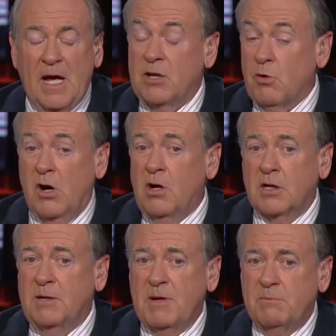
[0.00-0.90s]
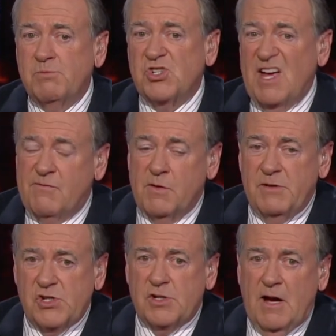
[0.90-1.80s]
And that we're all going to be safe from
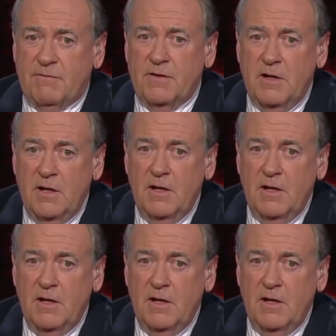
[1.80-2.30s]
this stuff.